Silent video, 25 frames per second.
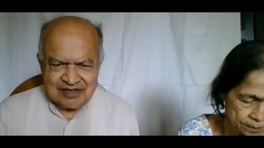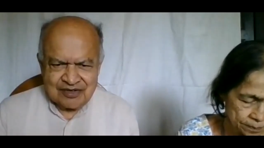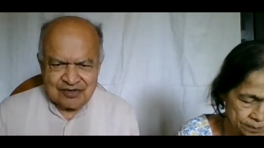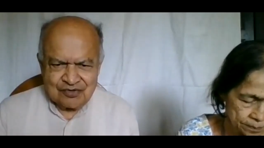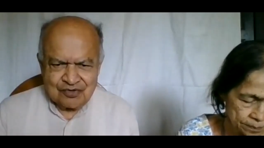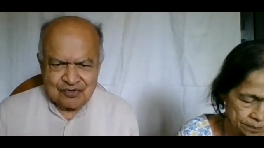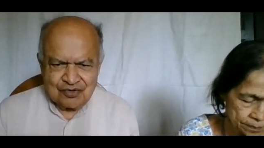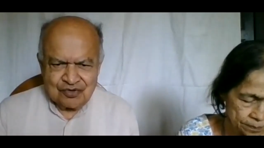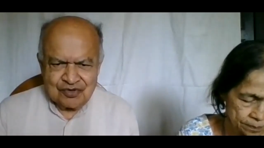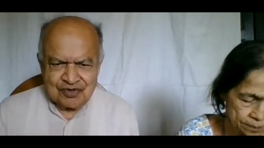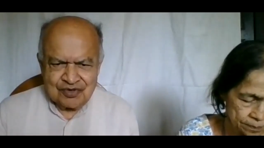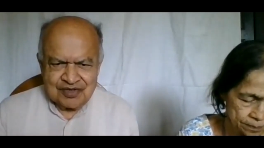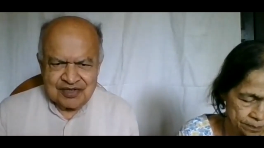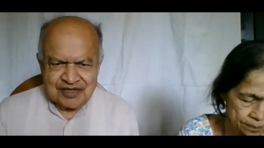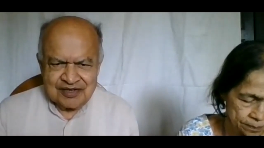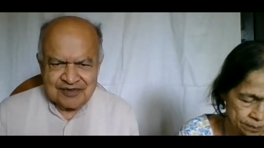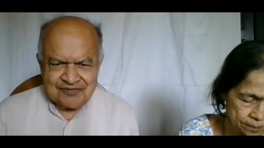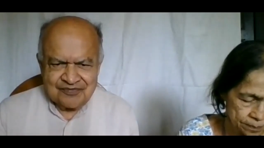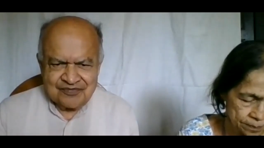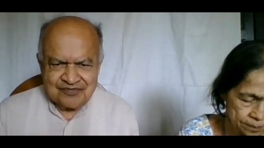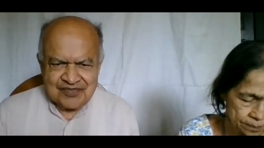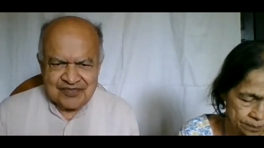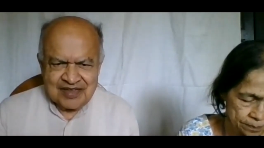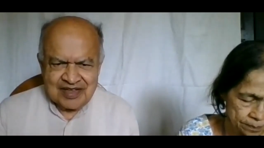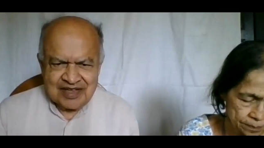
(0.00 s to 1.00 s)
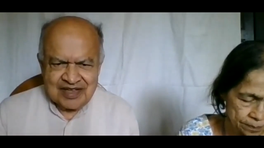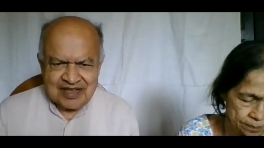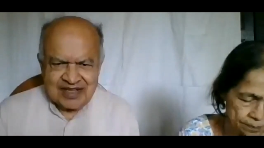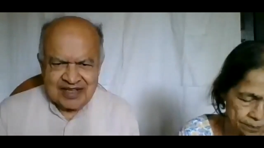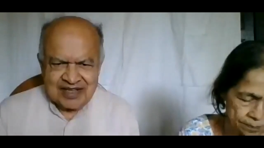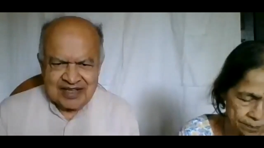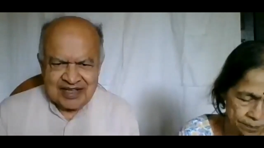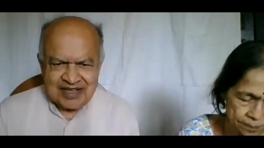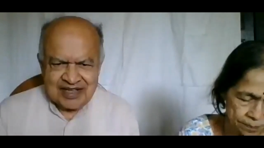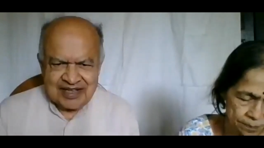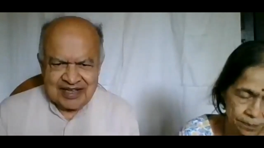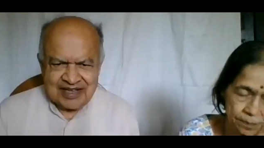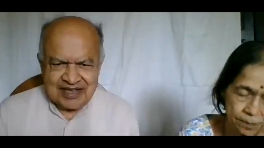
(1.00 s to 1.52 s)
Speaker 1: good
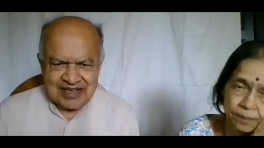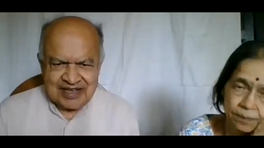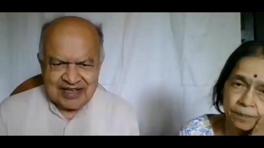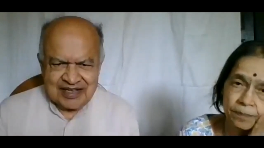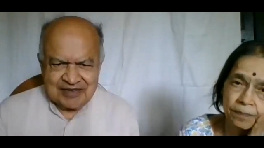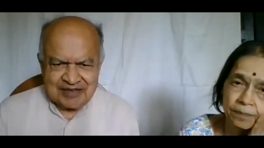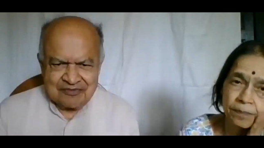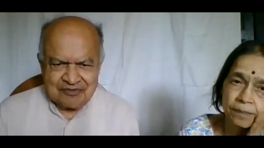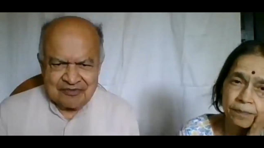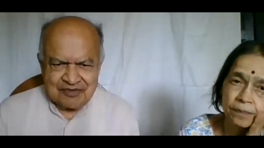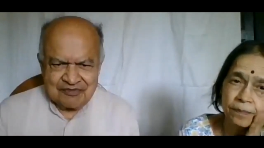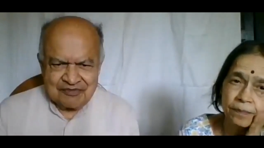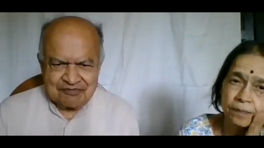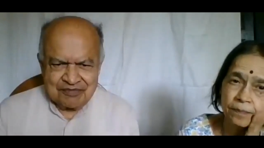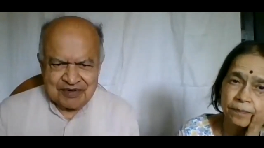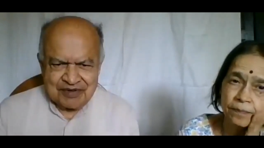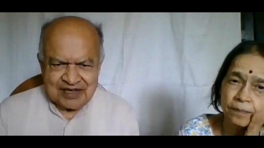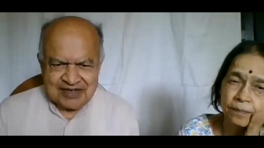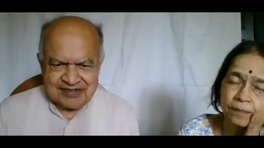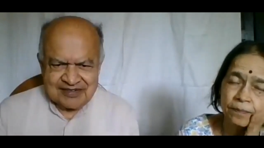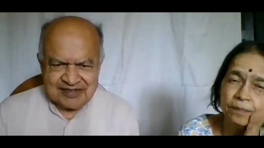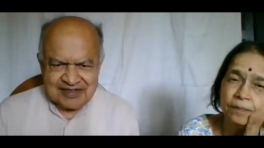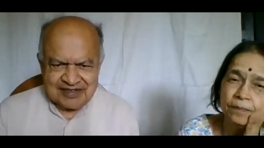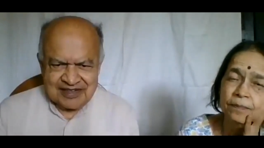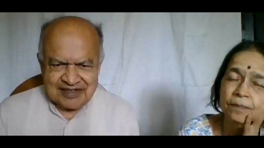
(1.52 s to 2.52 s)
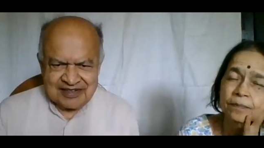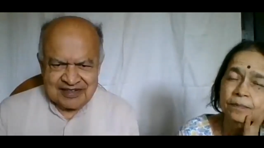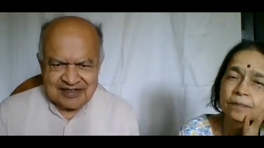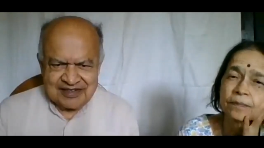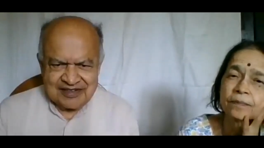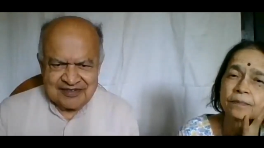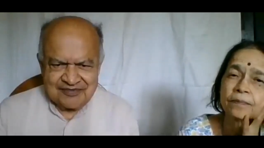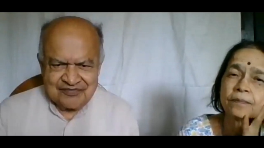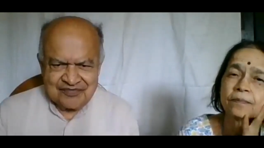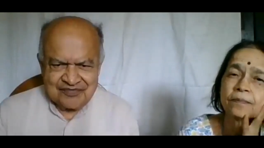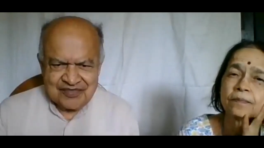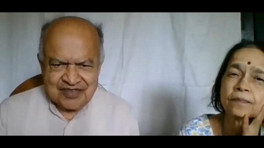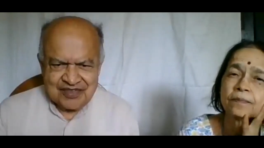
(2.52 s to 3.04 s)
uh, person
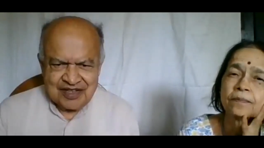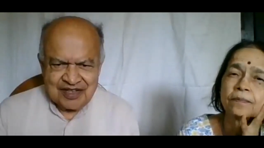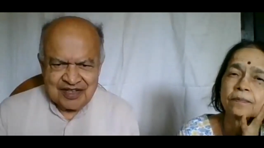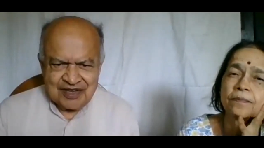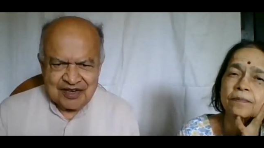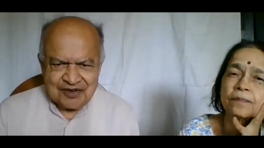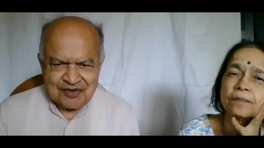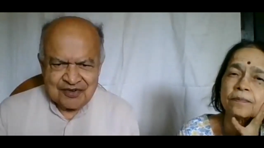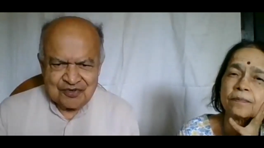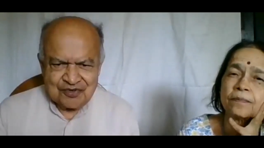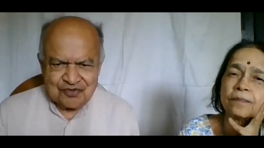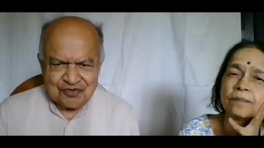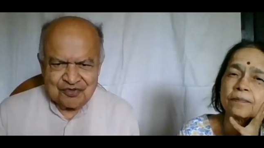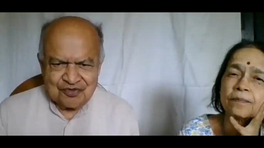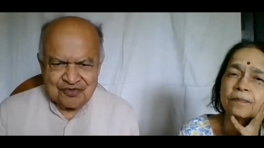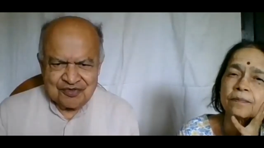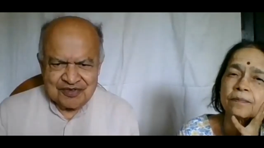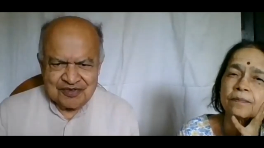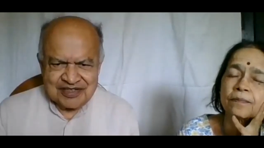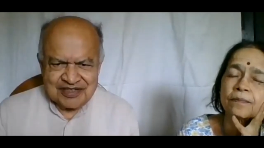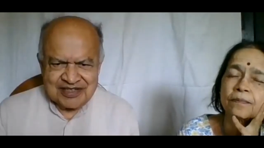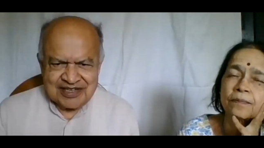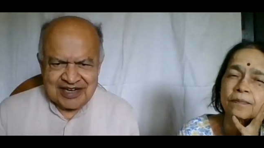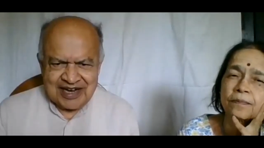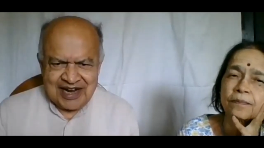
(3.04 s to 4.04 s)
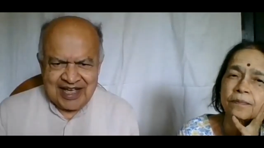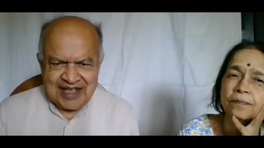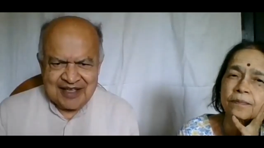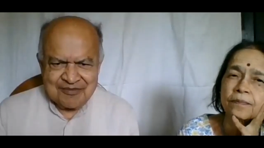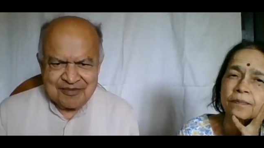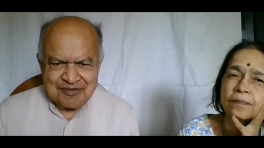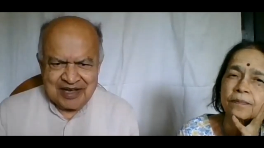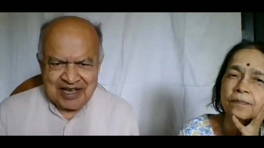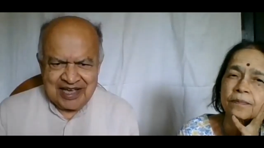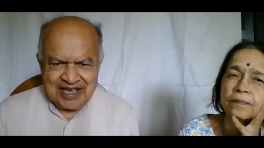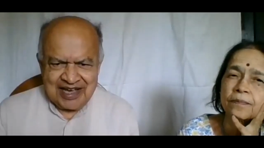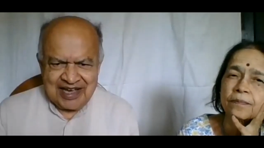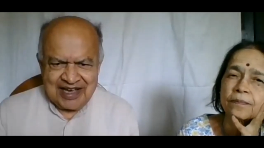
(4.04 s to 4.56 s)
to try
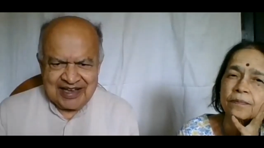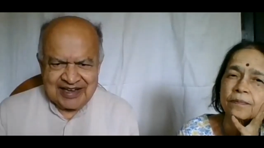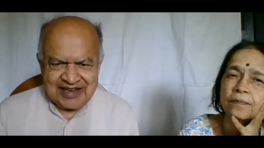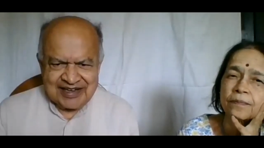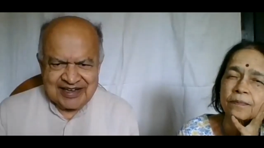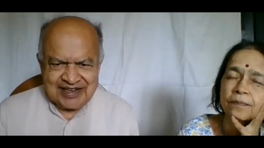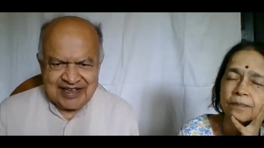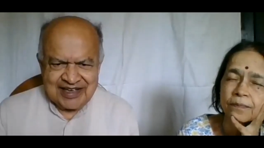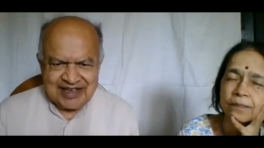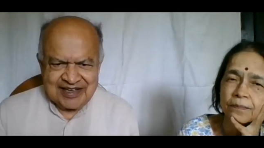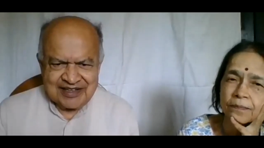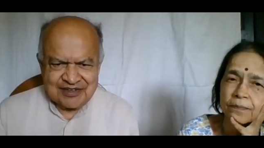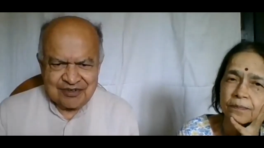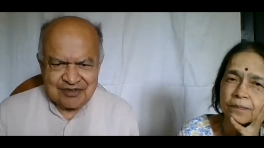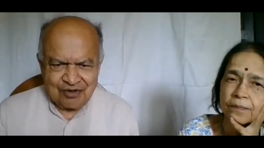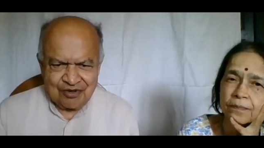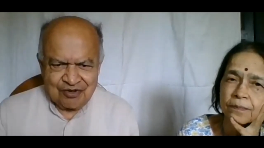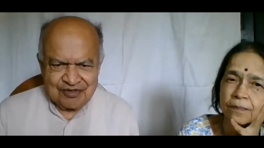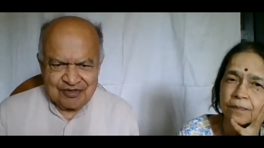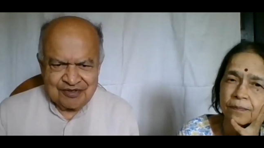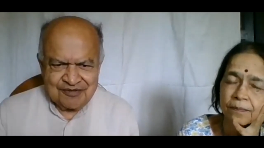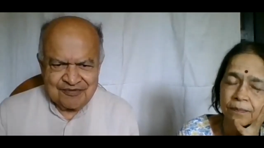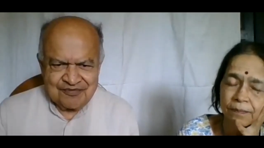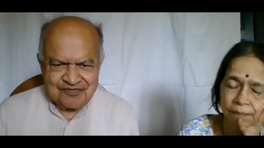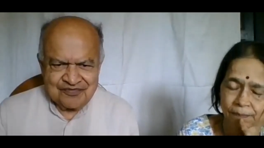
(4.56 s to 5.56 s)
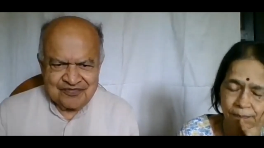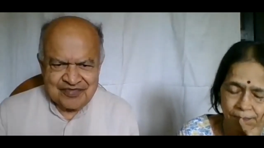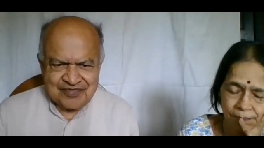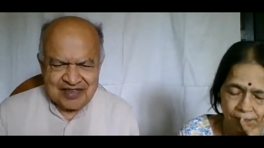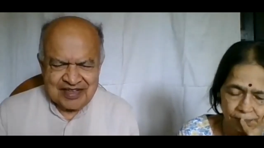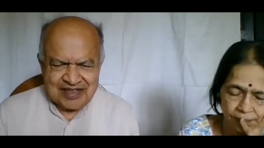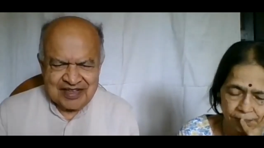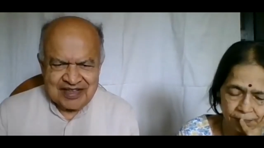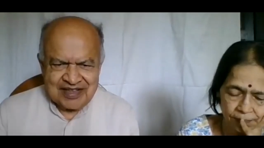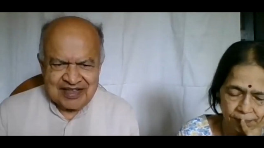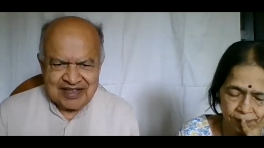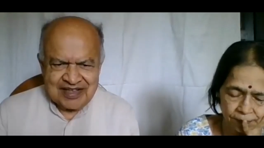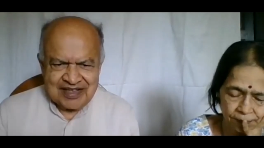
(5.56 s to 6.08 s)
my ideas on,
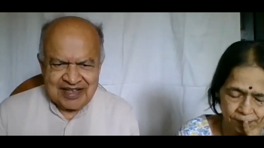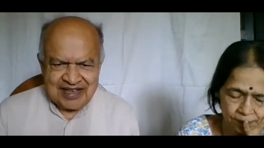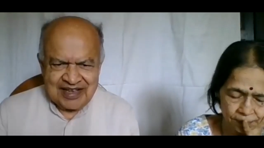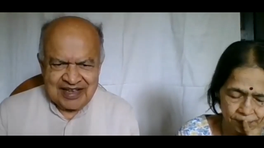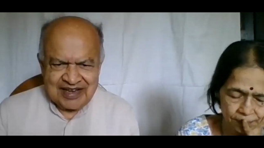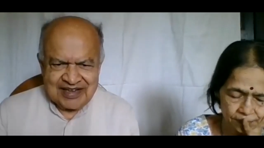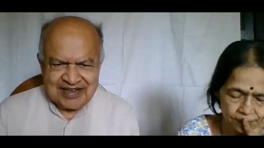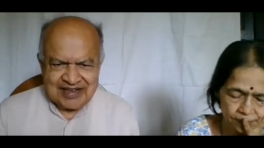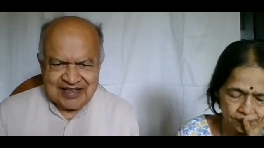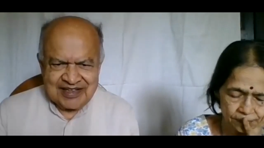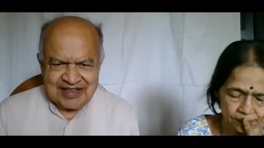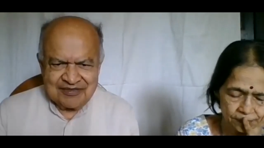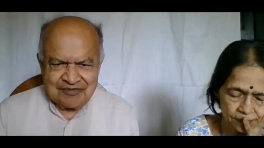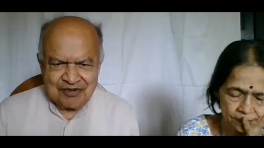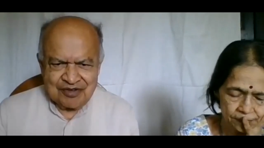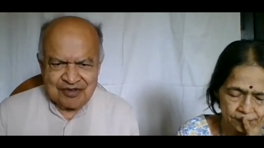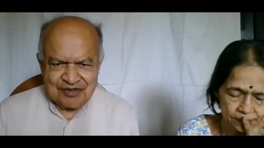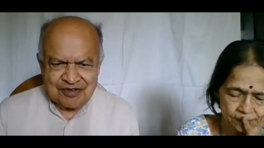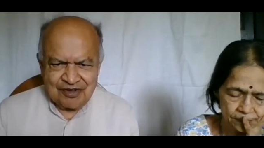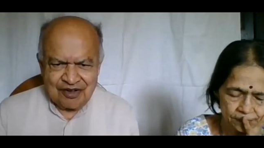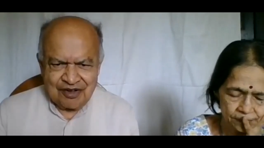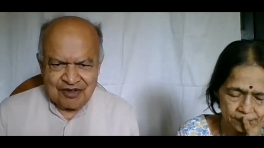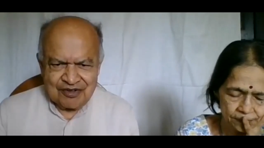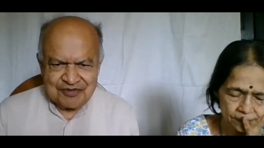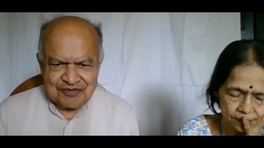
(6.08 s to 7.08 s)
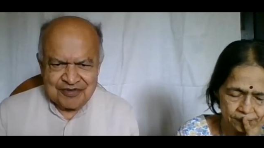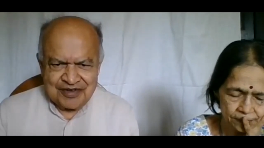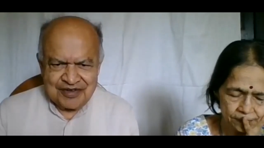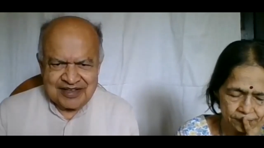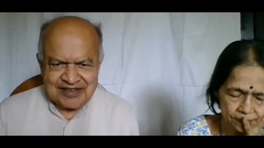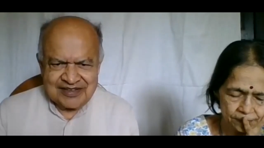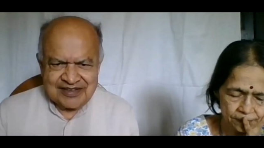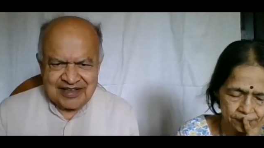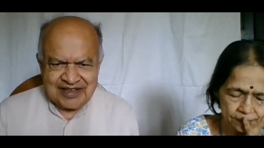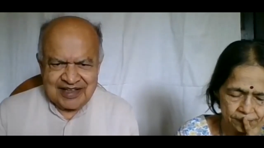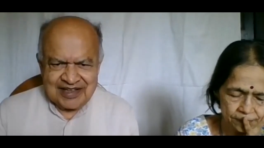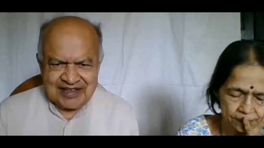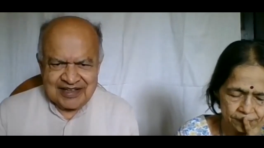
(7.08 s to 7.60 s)
and he was
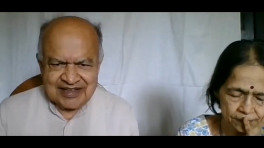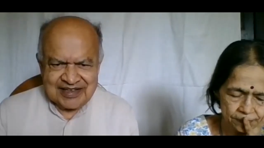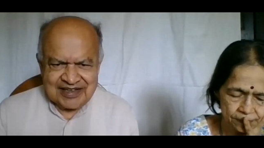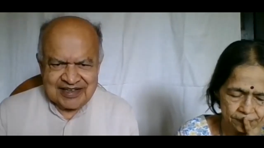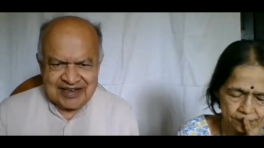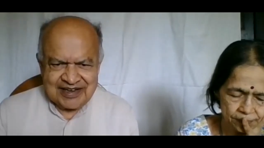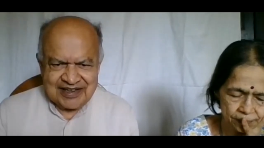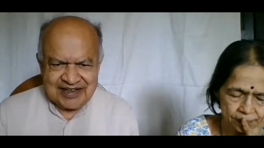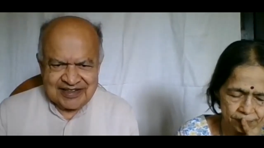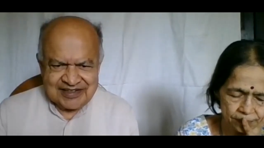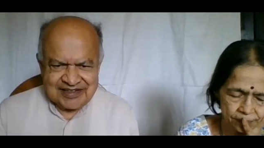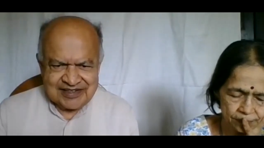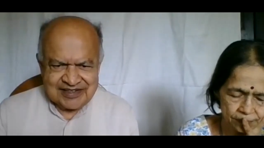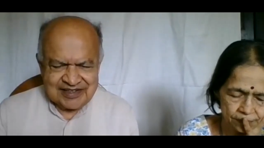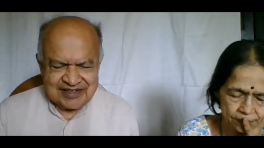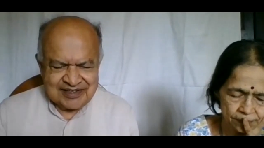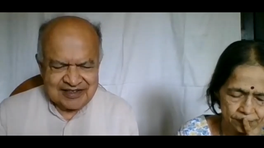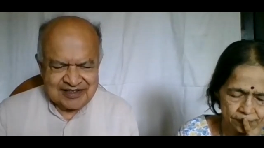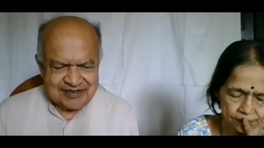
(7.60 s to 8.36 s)
always encouraging.